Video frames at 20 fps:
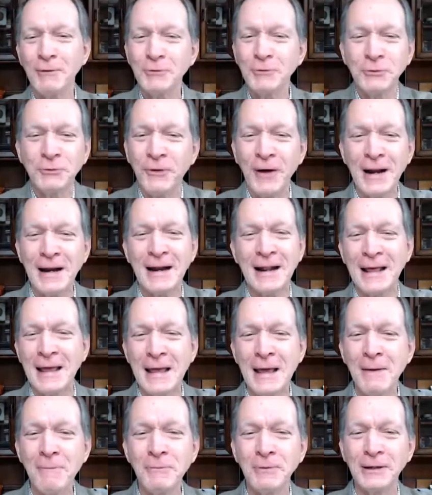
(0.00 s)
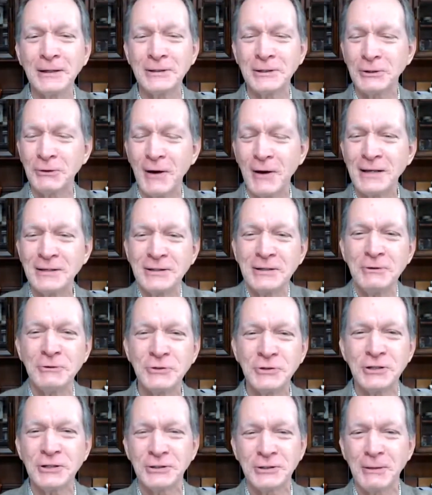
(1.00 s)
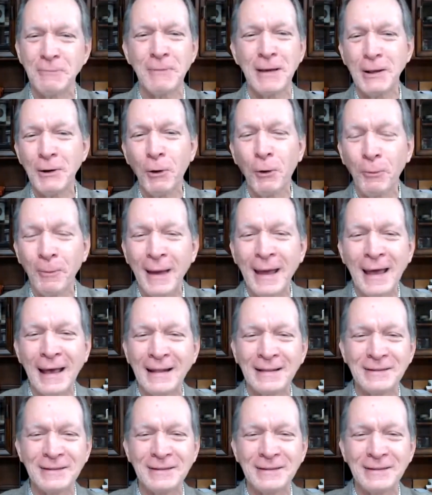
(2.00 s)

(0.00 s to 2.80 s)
was funny to him, but to us, he was just a mean old man